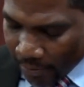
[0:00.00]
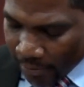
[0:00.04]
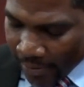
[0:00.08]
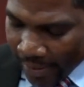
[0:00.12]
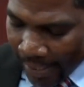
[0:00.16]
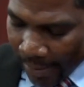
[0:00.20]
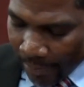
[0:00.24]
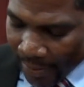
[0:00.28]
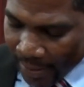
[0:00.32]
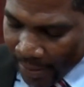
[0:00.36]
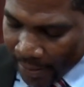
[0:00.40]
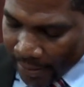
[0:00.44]

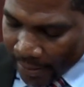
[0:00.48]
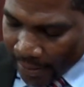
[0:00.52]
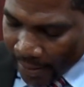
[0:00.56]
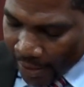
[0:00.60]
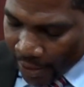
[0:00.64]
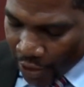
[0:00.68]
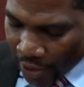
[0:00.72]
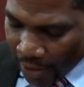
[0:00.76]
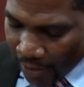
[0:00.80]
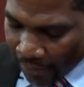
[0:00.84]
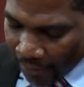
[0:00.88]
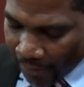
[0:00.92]

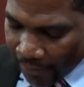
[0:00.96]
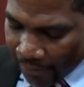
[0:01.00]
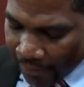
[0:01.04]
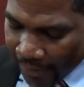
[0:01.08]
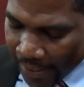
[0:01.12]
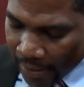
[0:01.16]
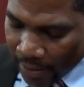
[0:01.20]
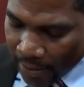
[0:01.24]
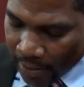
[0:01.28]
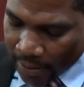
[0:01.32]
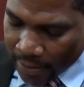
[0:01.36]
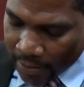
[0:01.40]
Rehabilitation of
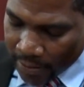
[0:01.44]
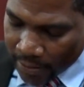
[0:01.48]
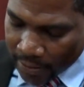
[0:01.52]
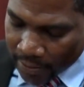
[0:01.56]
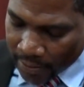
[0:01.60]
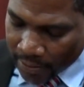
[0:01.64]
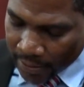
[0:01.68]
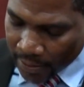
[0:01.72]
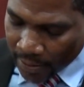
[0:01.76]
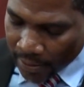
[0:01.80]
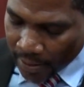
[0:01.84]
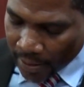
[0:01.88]

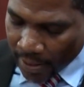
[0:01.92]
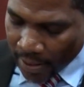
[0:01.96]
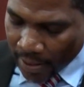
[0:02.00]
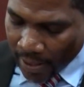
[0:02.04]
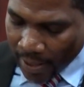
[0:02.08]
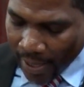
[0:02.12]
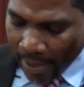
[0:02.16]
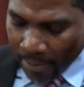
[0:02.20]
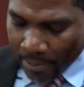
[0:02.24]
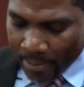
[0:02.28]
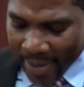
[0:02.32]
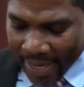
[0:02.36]
Offenders
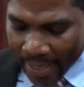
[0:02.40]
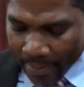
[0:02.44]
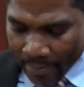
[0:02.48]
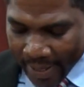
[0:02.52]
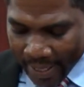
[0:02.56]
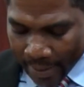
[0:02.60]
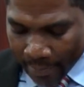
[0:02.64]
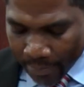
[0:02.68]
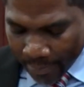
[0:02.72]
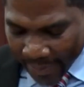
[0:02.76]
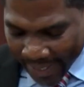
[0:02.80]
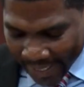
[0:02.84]

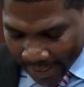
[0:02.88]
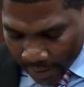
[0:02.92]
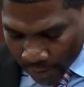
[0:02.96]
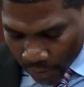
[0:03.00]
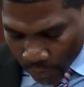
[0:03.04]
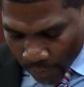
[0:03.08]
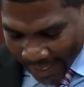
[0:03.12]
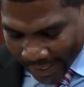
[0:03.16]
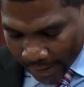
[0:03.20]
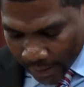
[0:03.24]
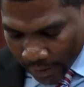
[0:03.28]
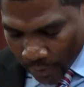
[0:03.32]
Amendment Bill
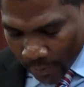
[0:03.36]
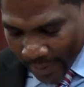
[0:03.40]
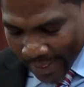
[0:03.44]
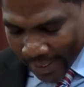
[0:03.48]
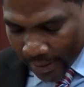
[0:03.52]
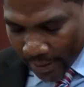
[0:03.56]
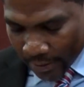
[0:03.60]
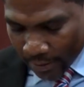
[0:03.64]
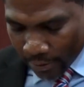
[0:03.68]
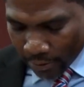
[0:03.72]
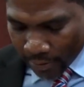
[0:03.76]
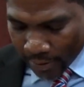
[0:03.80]

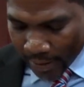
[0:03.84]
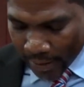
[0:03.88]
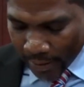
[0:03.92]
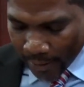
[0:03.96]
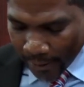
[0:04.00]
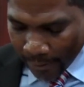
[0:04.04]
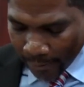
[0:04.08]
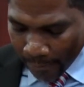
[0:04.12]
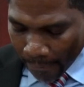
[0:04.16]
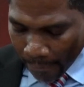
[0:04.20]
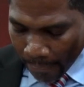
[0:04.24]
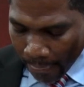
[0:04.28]
2023